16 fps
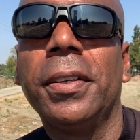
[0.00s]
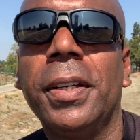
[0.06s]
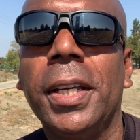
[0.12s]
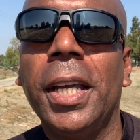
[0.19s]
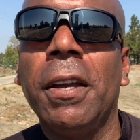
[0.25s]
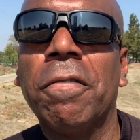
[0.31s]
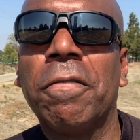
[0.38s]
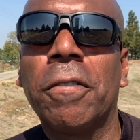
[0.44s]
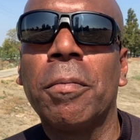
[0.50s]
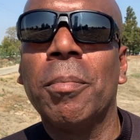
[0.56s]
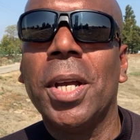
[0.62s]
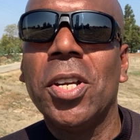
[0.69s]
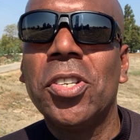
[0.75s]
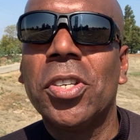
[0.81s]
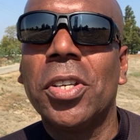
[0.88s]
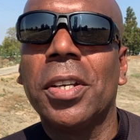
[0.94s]

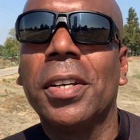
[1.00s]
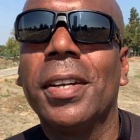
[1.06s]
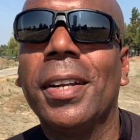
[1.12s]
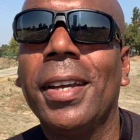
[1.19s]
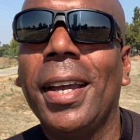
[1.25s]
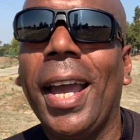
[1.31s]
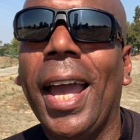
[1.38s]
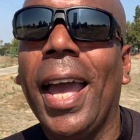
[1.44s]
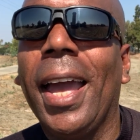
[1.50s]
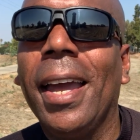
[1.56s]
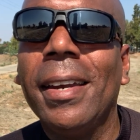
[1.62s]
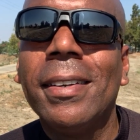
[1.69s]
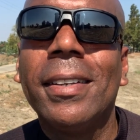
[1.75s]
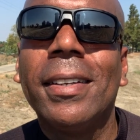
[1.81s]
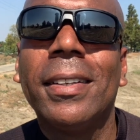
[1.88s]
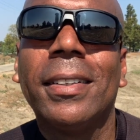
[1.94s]
information,
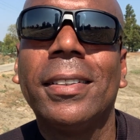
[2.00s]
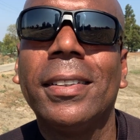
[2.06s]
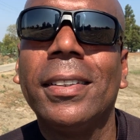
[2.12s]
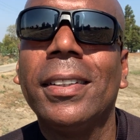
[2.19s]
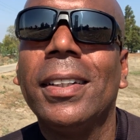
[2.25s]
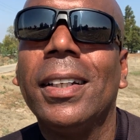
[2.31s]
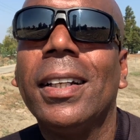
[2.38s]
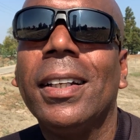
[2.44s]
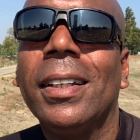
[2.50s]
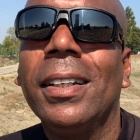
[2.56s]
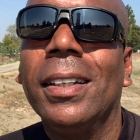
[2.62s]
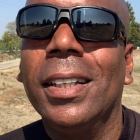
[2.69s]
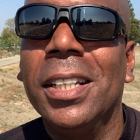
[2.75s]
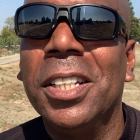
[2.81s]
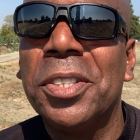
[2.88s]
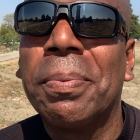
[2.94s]
and
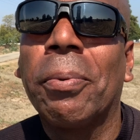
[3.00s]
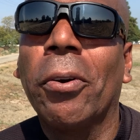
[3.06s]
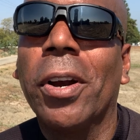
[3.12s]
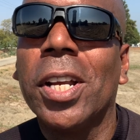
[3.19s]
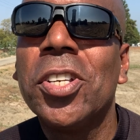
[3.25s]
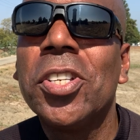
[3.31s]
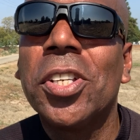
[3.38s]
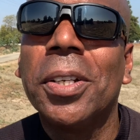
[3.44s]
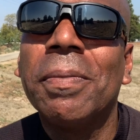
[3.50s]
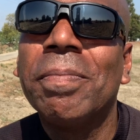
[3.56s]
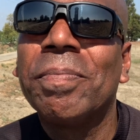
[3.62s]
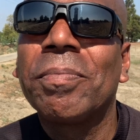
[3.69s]
inspiration.